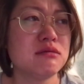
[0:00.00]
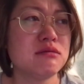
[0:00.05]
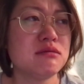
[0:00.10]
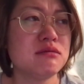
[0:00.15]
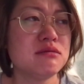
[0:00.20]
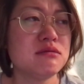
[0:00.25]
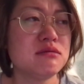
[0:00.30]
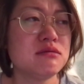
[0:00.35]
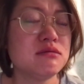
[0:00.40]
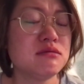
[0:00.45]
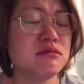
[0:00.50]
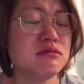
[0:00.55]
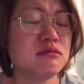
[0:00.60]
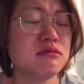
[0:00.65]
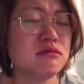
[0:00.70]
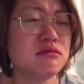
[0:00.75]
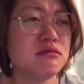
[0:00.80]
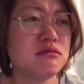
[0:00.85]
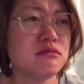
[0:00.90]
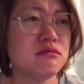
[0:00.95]

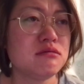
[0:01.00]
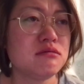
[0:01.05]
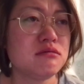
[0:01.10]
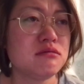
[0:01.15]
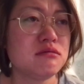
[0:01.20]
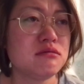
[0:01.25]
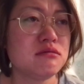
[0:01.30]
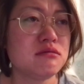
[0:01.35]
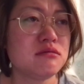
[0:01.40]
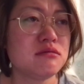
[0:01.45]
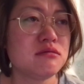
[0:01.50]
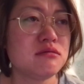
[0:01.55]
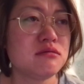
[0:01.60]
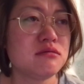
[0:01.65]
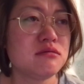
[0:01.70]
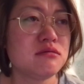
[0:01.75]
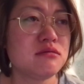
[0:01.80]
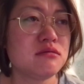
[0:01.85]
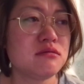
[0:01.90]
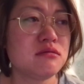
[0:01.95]

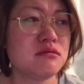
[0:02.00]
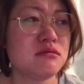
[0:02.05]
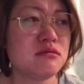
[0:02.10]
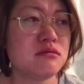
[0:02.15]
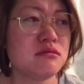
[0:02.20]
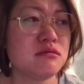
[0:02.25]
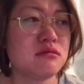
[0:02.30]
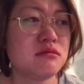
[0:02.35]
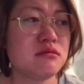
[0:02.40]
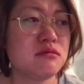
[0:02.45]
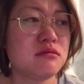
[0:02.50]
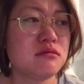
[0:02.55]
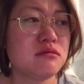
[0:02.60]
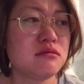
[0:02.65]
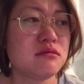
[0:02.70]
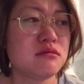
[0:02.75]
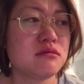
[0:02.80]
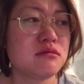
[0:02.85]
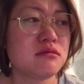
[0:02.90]
[no speech]